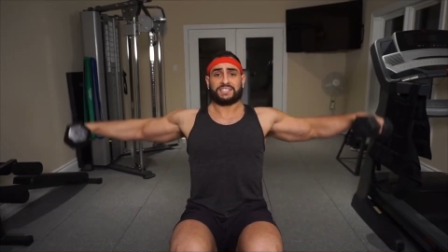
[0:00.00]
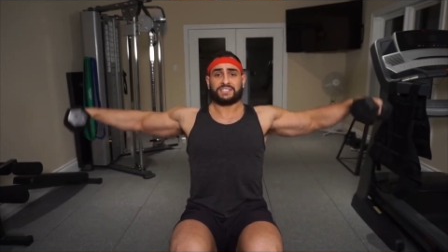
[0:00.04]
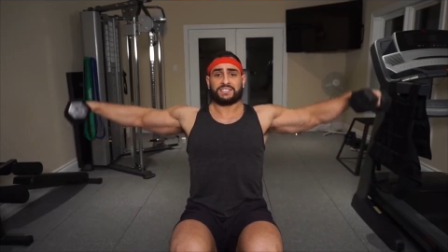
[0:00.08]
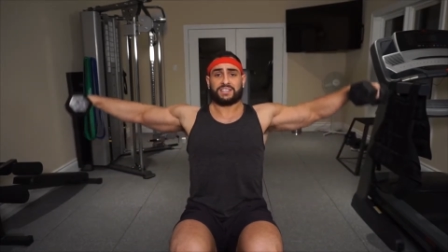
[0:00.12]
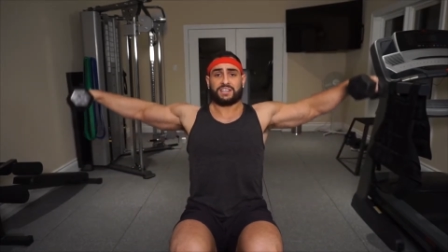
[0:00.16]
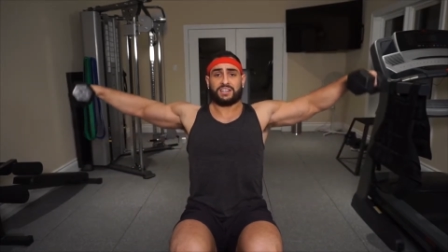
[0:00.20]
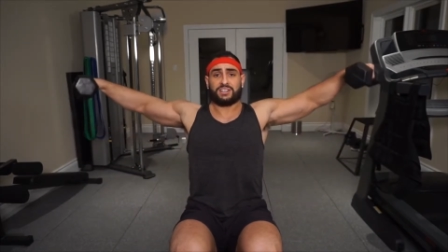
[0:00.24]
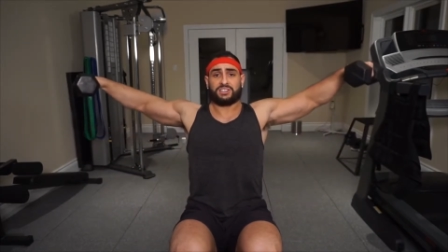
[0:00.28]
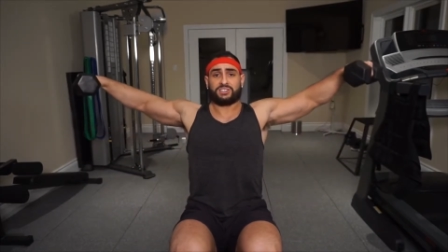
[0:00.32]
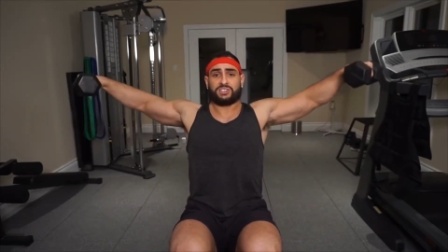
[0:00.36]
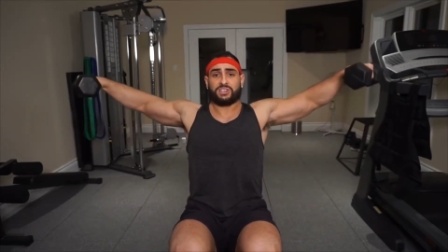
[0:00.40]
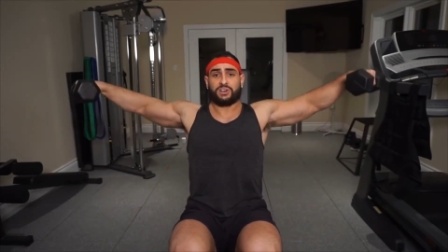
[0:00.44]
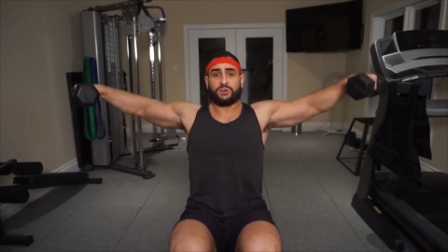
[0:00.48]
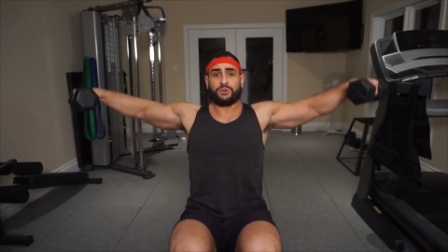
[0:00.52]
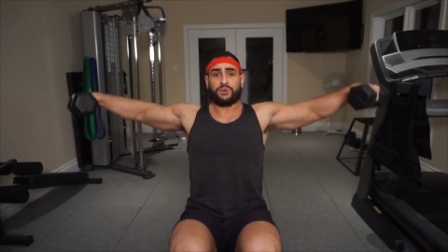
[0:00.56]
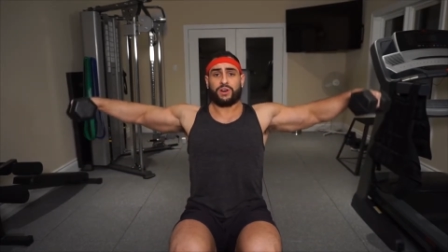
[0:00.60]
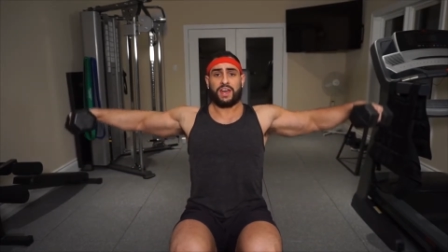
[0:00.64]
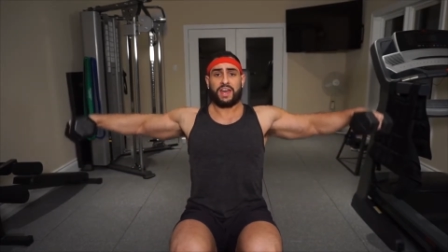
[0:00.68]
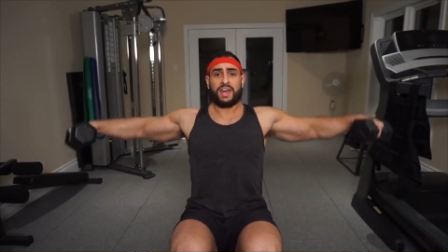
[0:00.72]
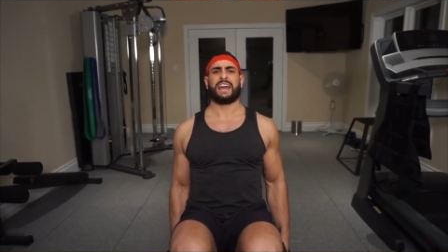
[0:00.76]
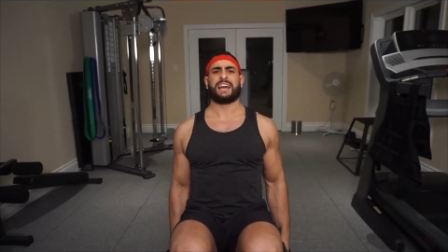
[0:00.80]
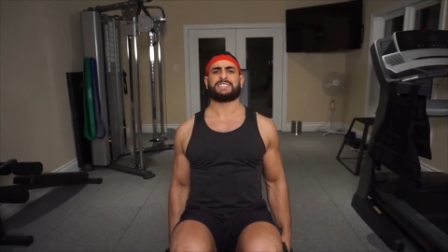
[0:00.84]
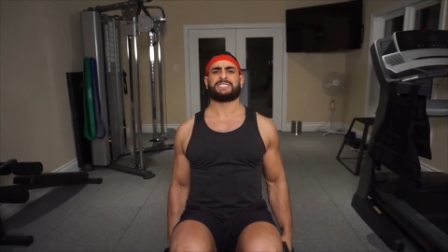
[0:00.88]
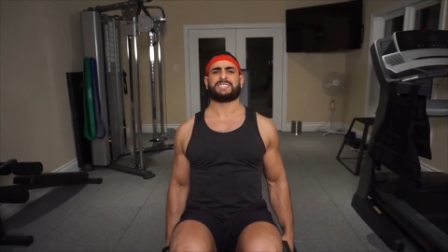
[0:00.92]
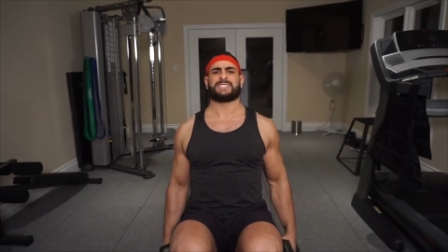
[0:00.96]
is gonna do
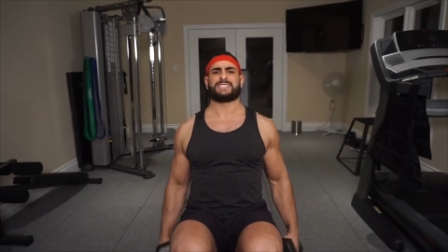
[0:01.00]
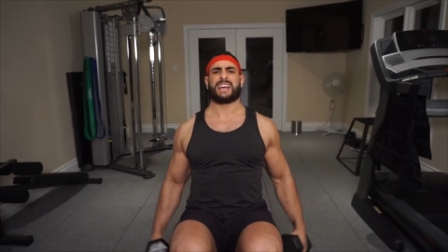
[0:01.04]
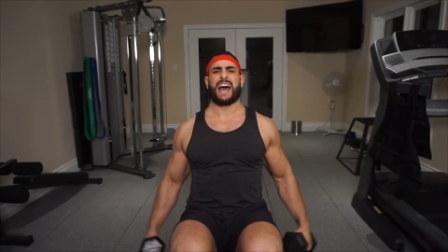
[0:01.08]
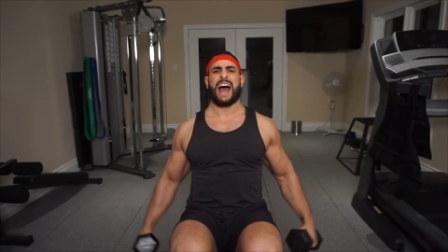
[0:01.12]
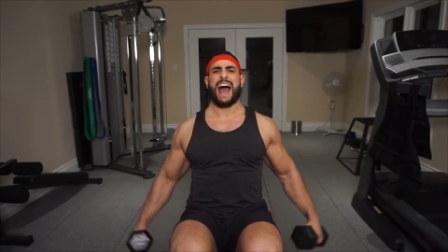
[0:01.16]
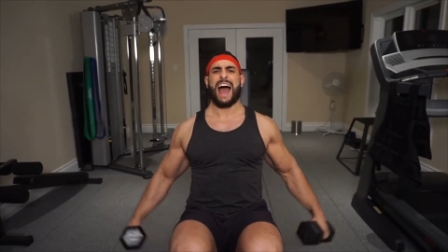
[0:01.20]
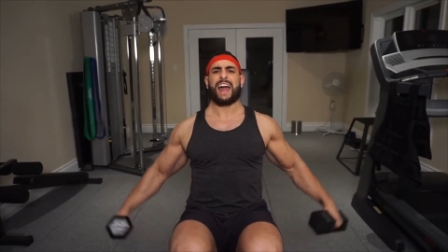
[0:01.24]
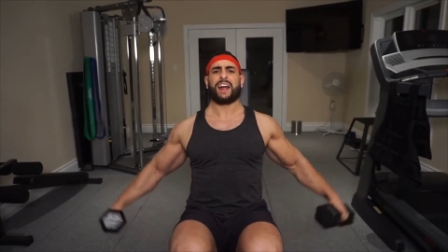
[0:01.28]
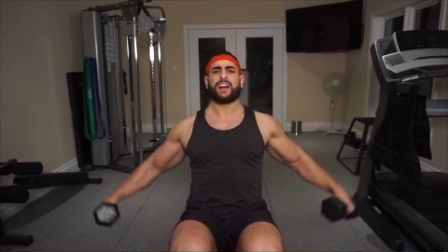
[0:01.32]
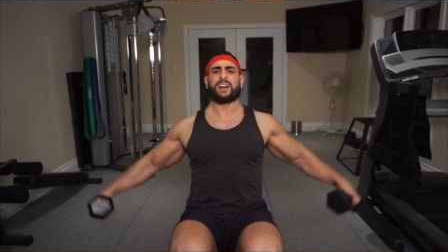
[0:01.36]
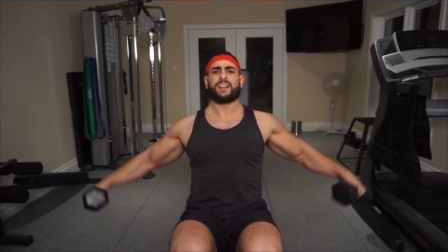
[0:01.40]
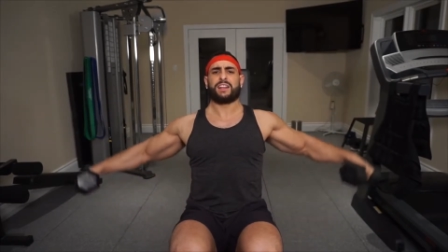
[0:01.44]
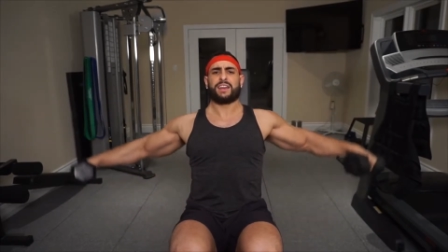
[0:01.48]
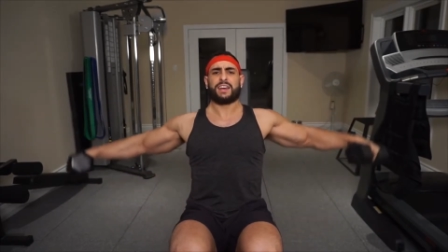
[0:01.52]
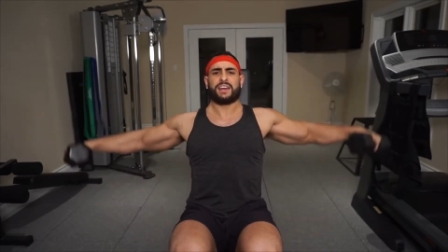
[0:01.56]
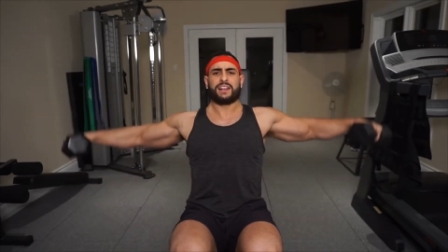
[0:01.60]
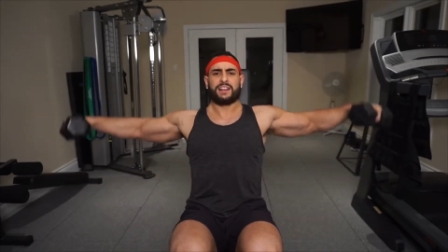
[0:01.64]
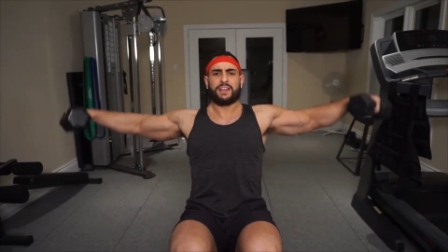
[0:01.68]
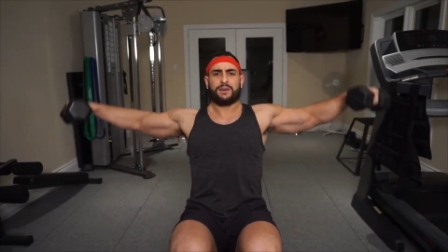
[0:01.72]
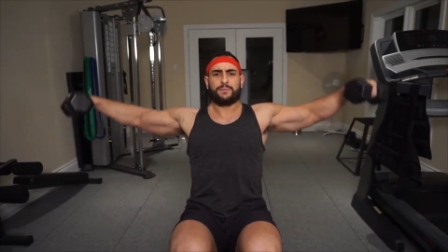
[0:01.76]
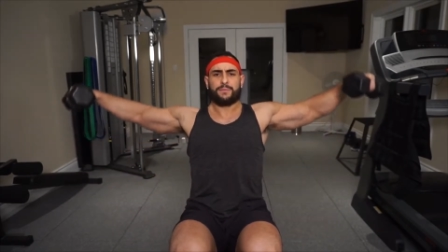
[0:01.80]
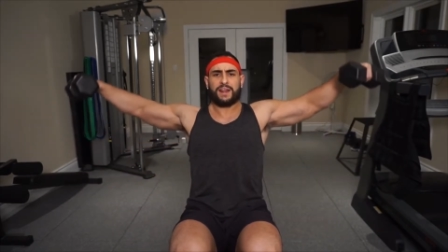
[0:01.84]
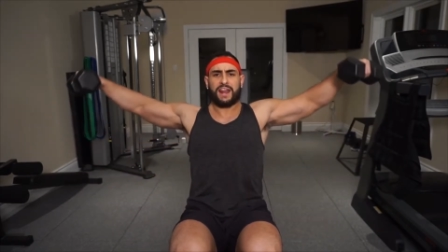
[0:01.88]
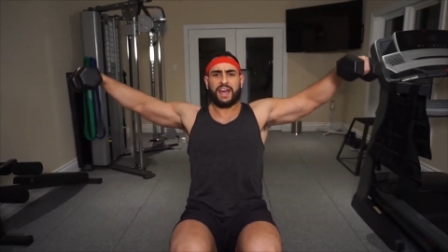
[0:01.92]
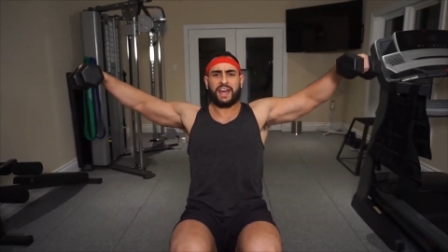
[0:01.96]
is entirely
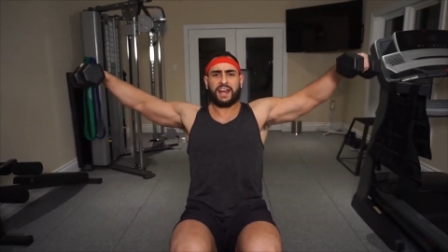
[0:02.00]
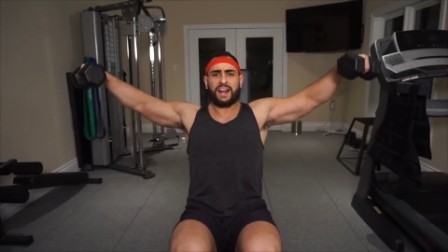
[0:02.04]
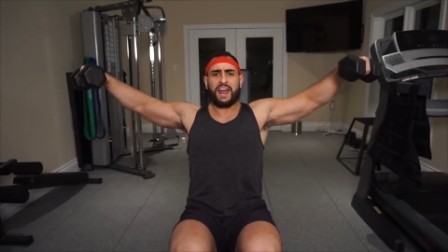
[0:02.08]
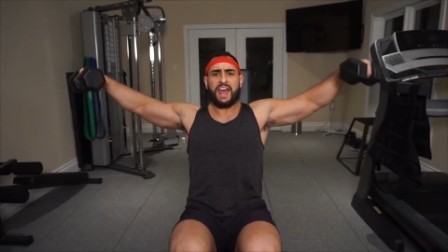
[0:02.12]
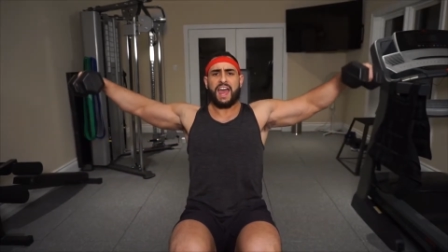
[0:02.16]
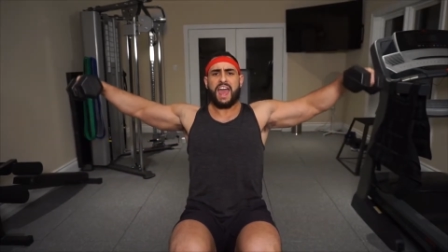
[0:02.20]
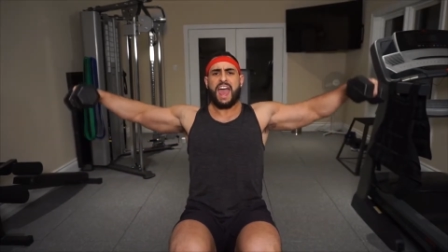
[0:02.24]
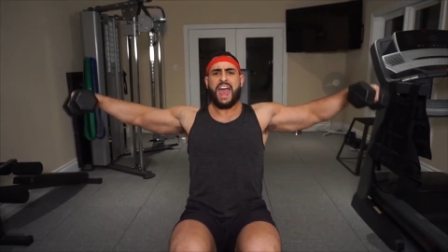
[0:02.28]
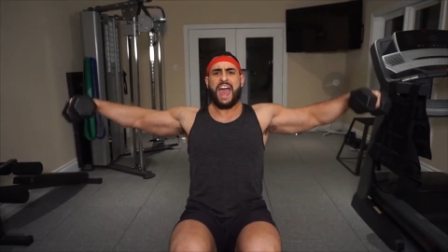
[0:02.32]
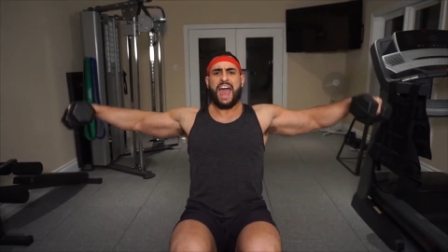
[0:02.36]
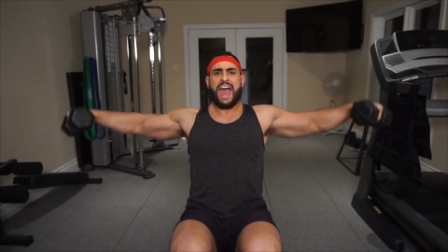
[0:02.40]
eliminate